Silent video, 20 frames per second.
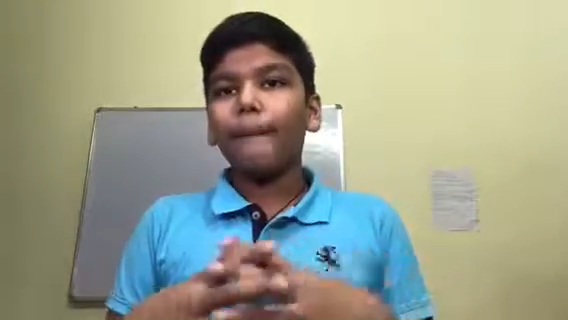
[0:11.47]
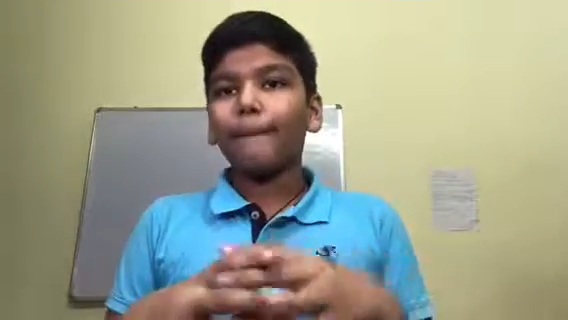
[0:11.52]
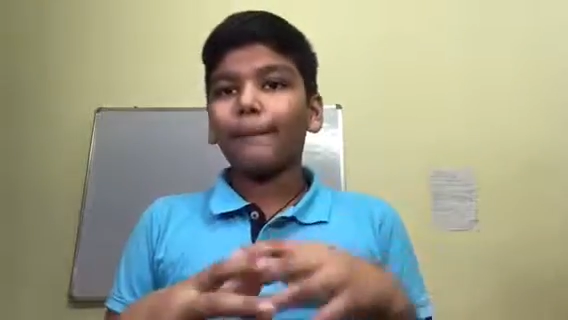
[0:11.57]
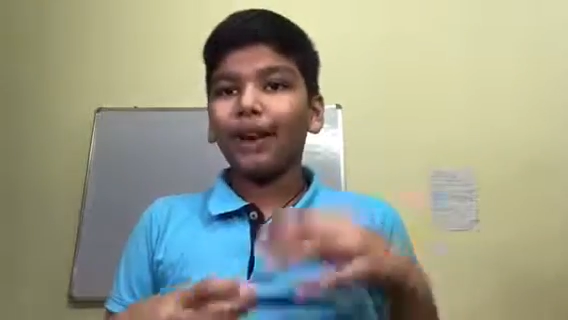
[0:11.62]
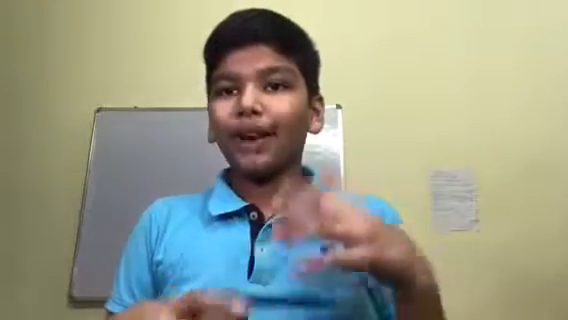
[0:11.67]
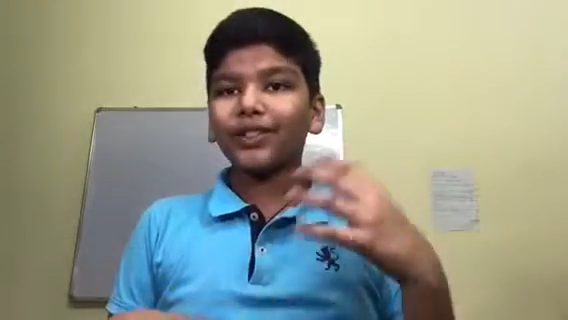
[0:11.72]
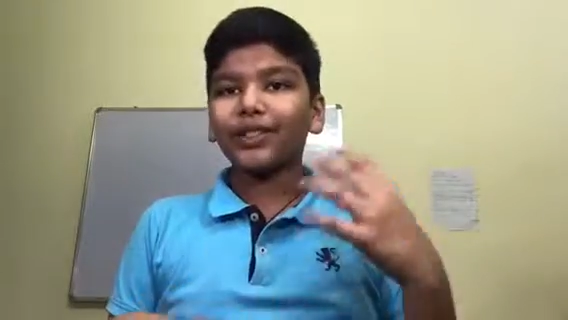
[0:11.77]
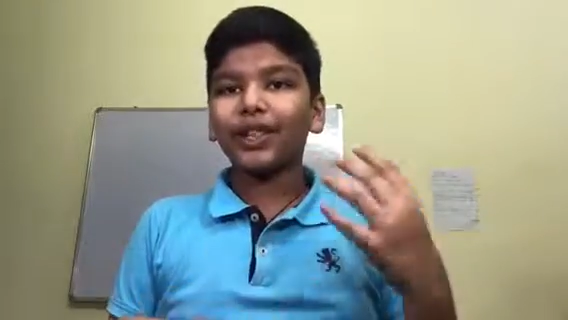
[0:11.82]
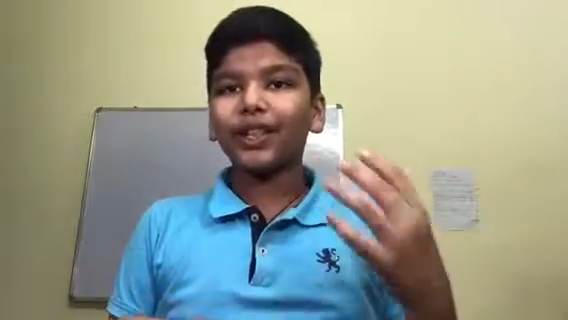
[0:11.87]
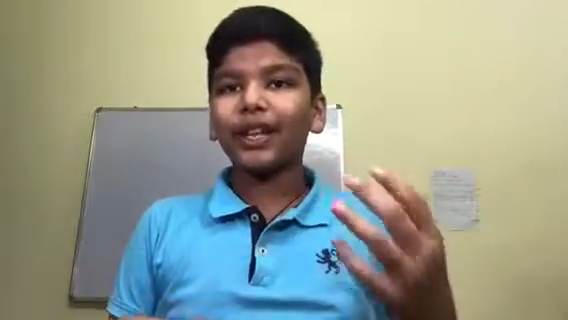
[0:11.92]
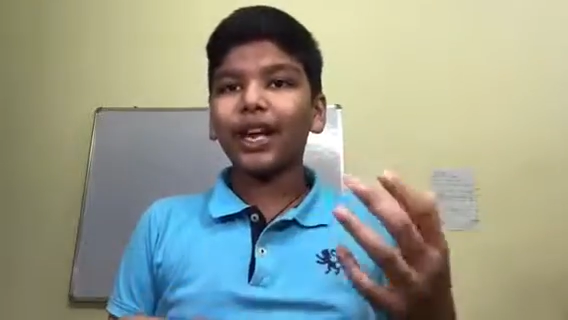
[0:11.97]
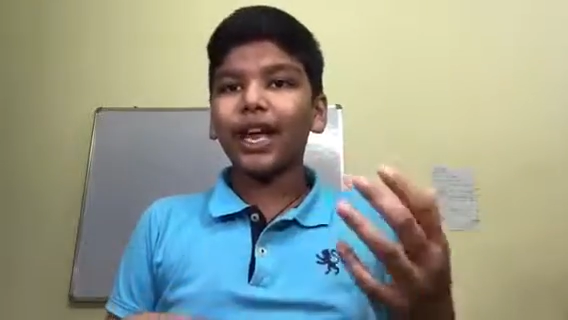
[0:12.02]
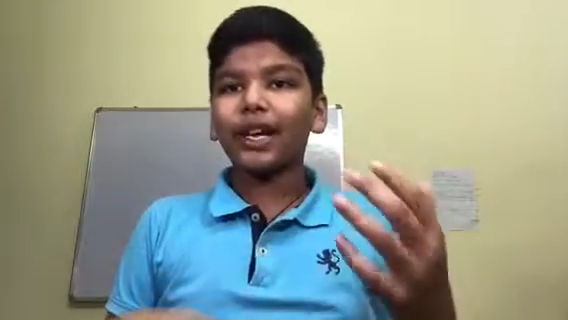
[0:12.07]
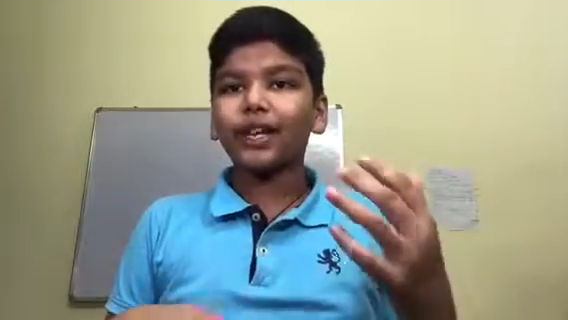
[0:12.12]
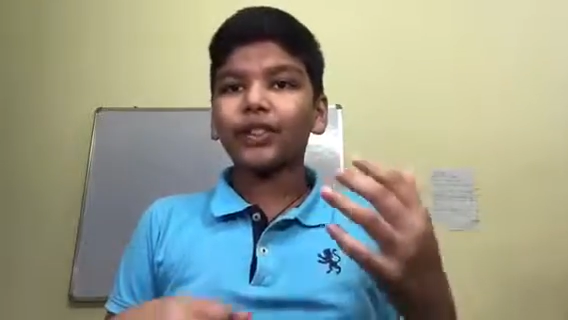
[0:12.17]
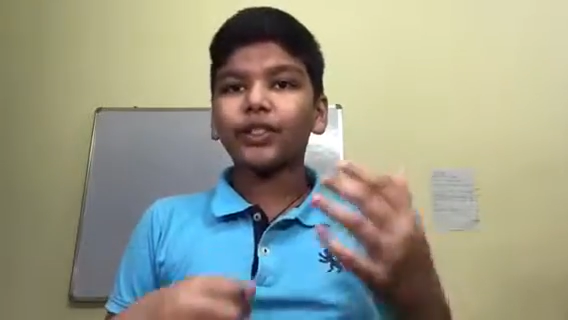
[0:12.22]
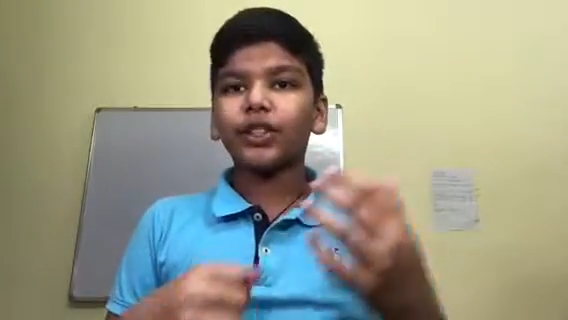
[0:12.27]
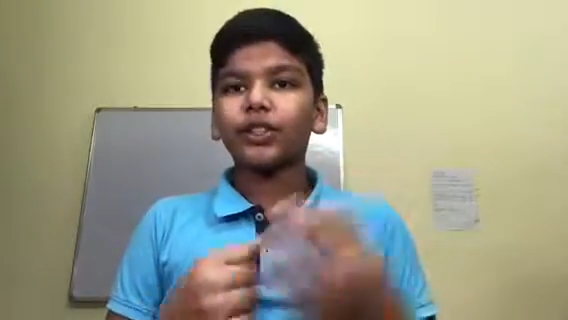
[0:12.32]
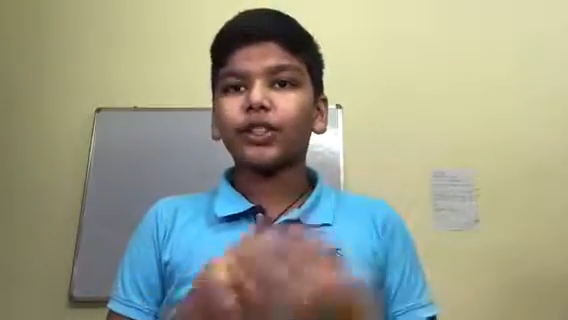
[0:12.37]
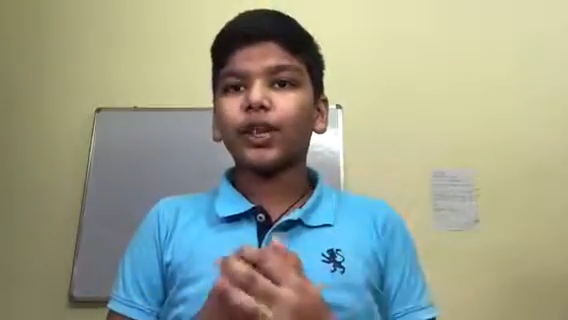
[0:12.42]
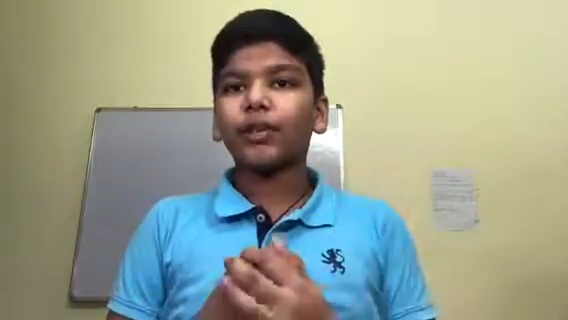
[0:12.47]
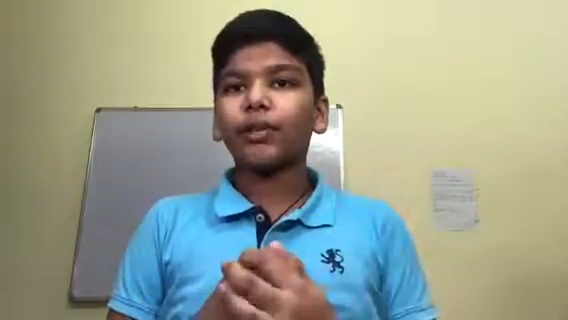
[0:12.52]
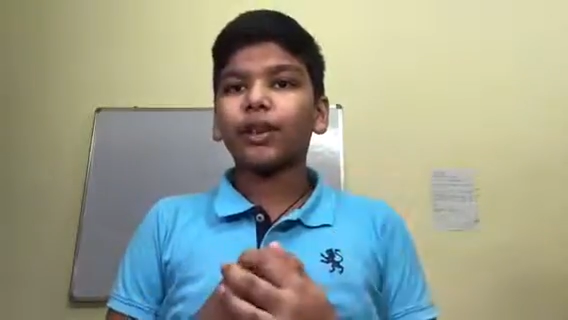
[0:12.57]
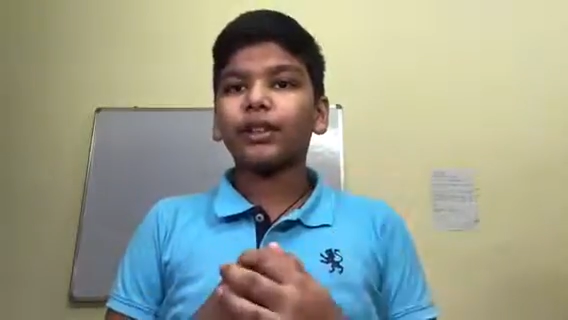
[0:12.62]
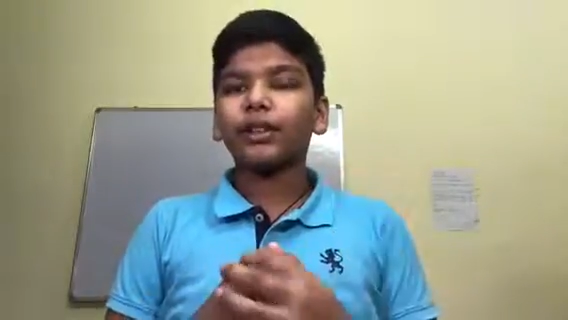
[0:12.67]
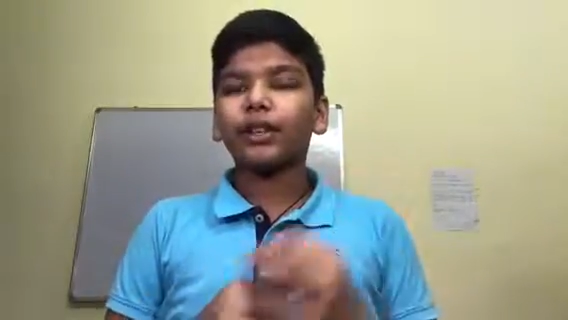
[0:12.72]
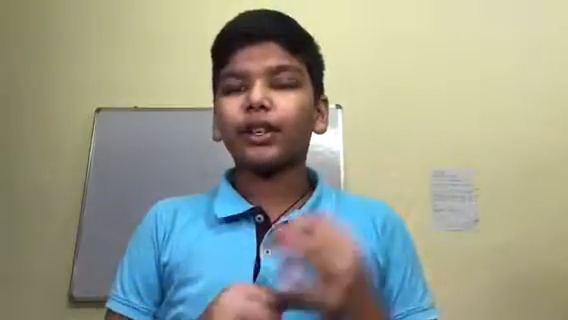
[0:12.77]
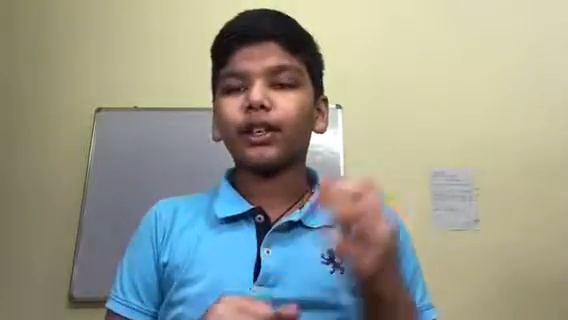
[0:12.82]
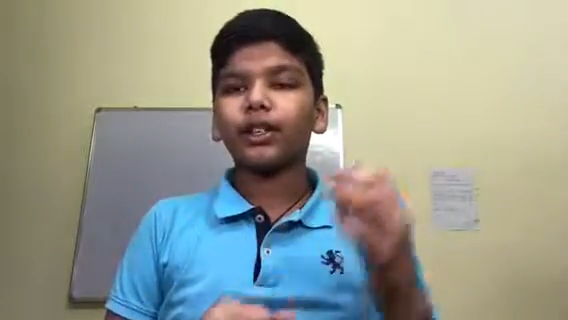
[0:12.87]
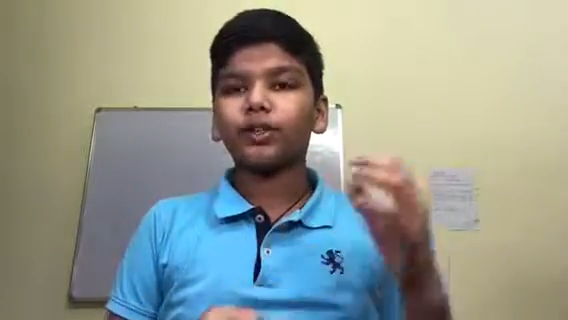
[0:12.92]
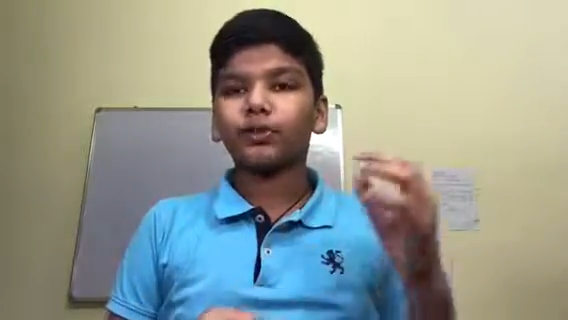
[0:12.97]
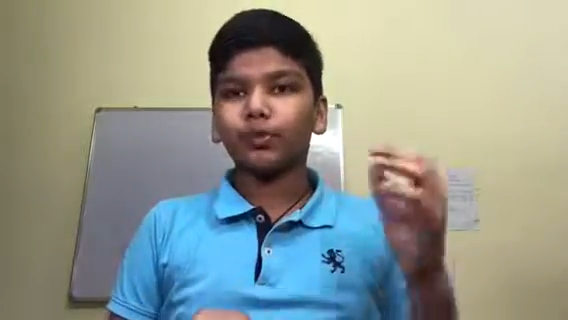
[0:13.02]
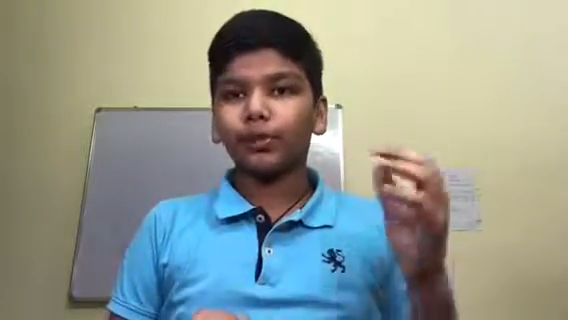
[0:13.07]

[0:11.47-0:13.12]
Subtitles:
present anesthesia methods?